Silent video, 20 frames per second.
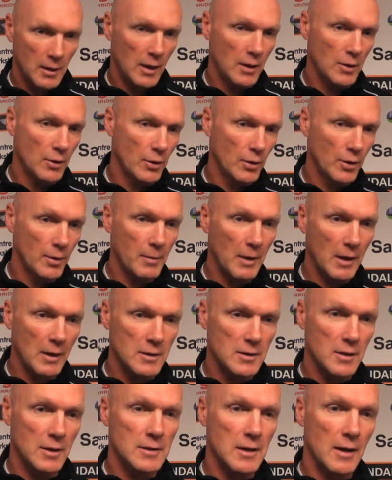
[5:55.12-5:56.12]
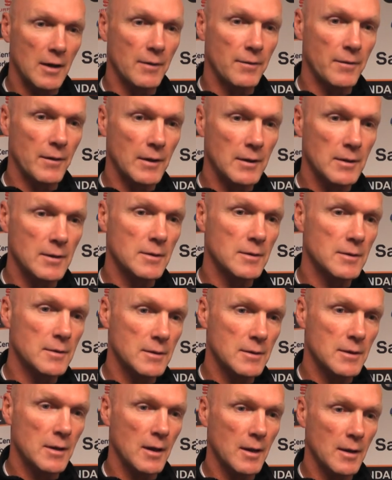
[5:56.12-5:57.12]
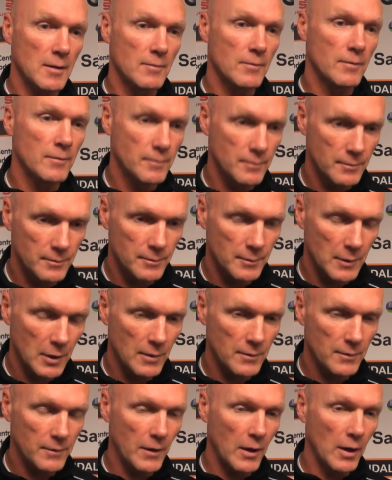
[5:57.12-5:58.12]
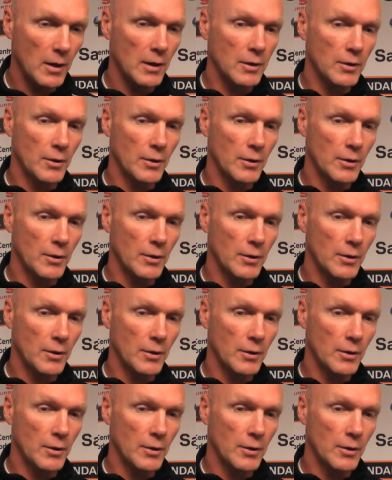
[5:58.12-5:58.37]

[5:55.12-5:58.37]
I know the manager at Hereford, Martin Fyle,